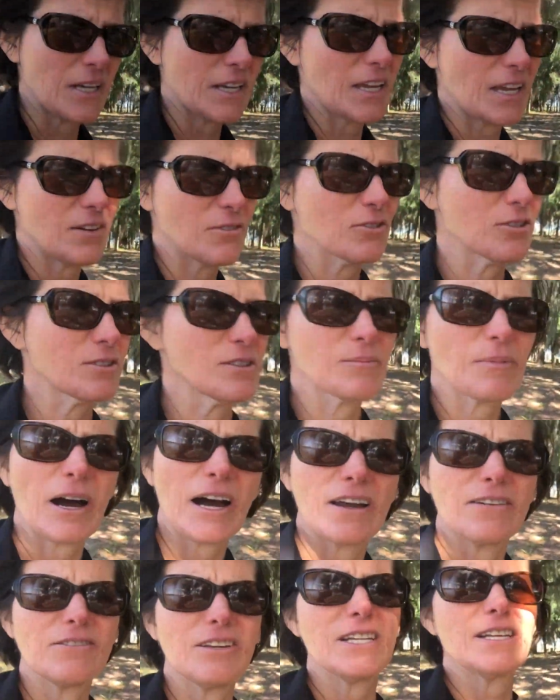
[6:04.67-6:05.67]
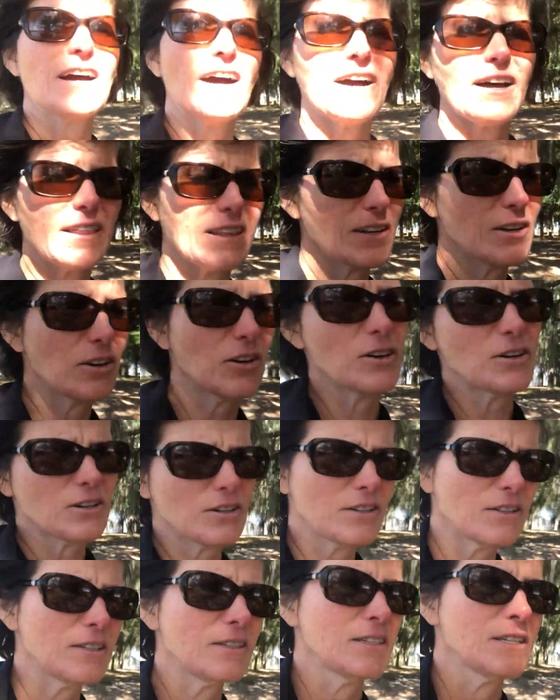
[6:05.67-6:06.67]
gave her some IV
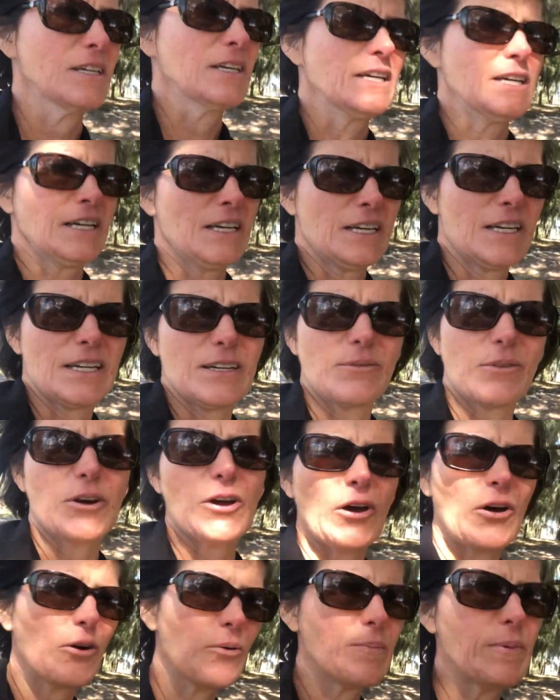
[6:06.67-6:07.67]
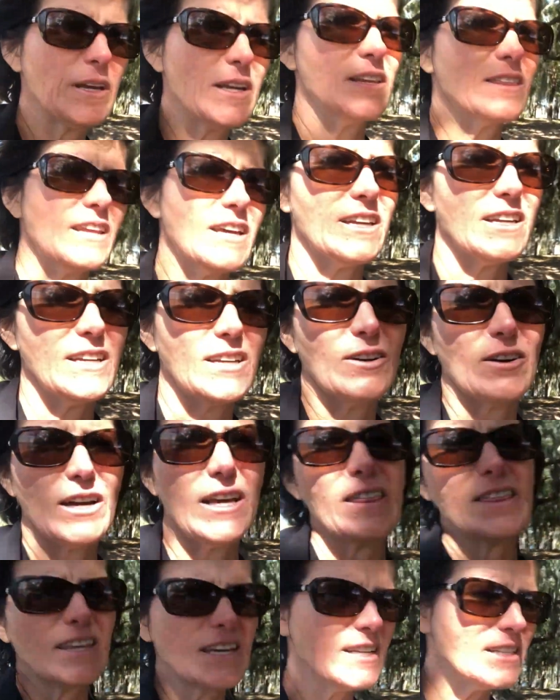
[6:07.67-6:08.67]
Tylenol, and we're hoping that, I
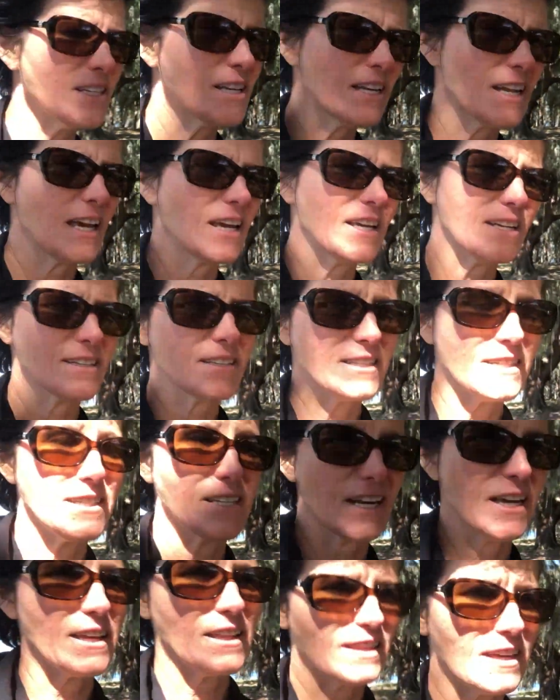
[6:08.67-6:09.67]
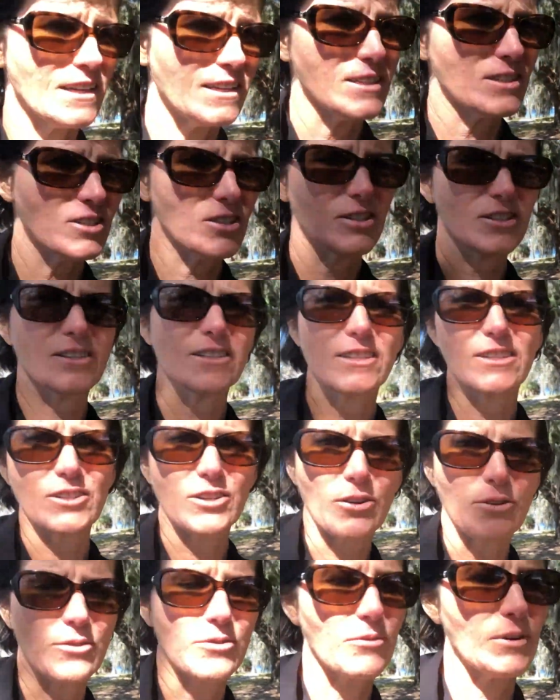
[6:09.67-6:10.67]
think today is the day that she's going to
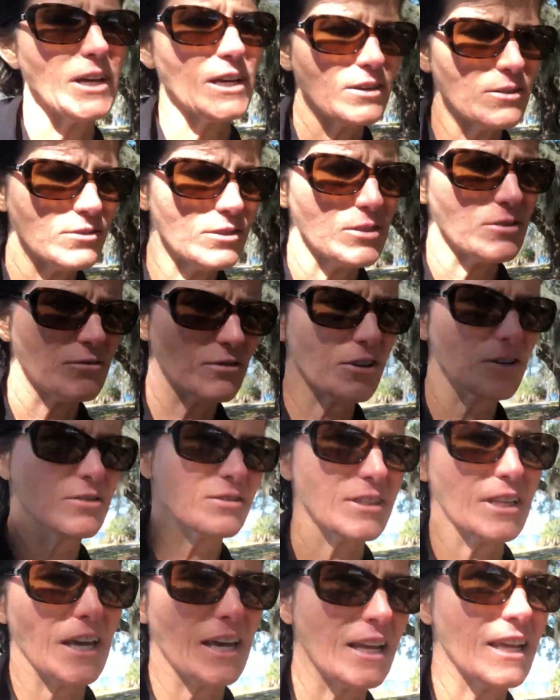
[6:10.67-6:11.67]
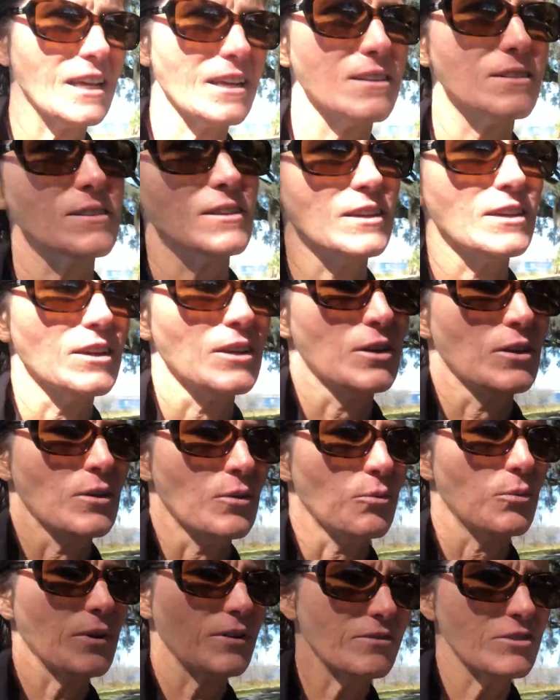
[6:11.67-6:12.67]
turn around as far as the headaches.
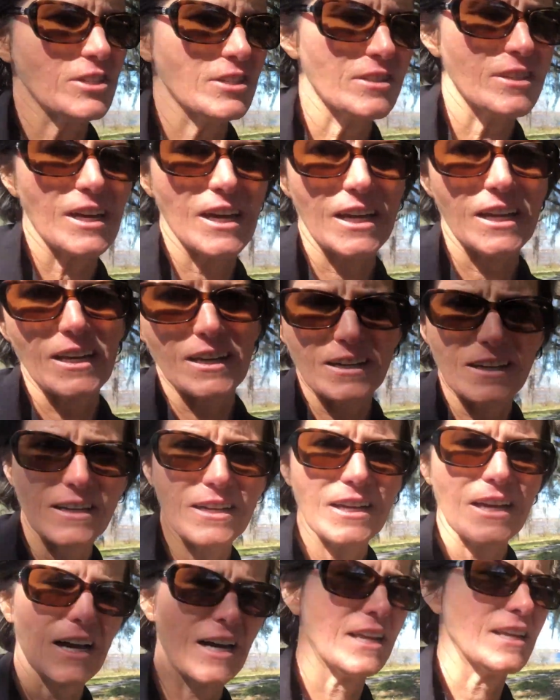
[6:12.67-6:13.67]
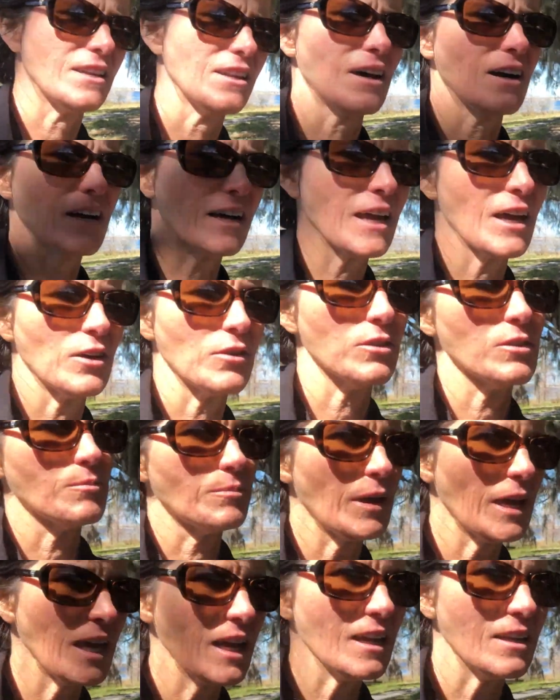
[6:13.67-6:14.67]
We've just got to kind of knock out the
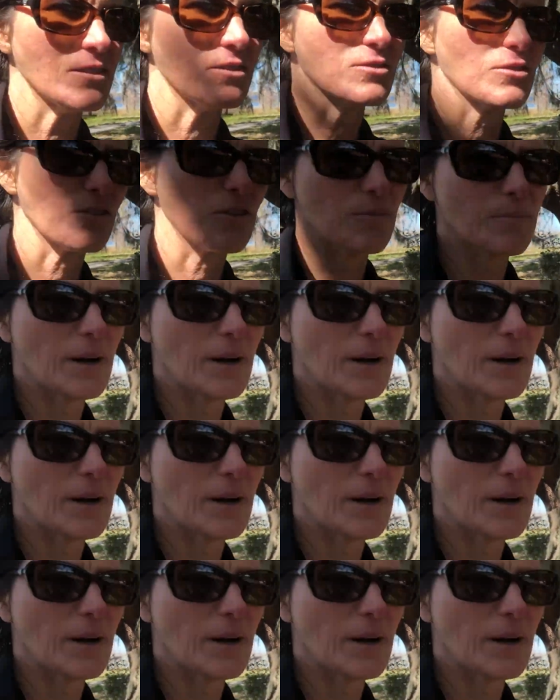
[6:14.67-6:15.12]
pain so her